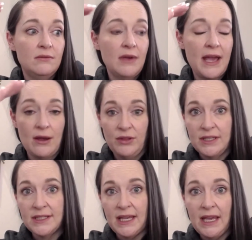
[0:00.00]
out
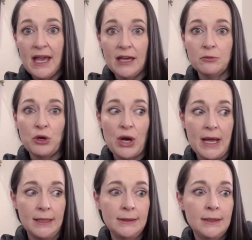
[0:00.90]
this
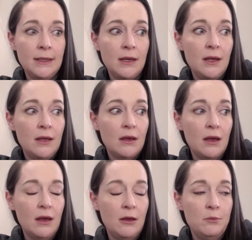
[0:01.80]
catamaran
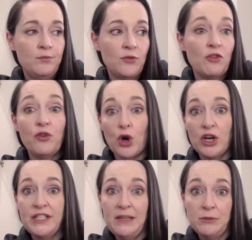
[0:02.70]
for our
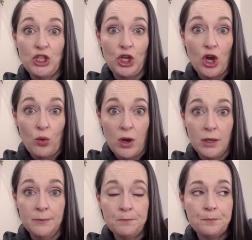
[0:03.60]
team to go
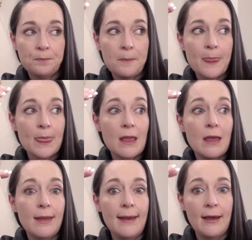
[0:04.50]
on.
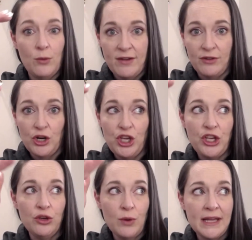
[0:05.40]
However,
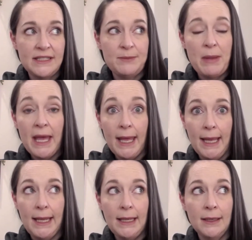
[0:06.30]
you had to
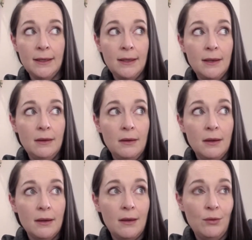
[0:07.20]
pay
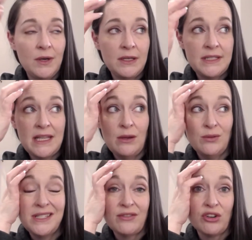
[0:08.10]
I want to say it was
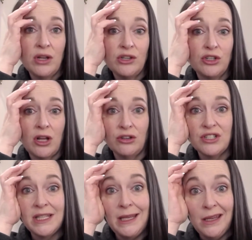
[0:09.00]
several
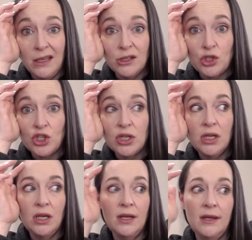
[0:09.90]
$100s each
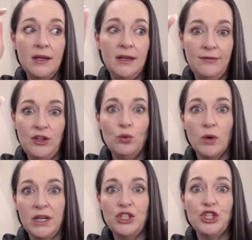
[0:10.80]
if you
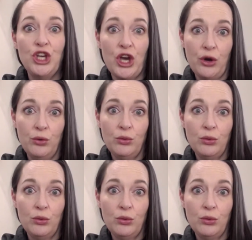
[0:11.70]
wanted to go.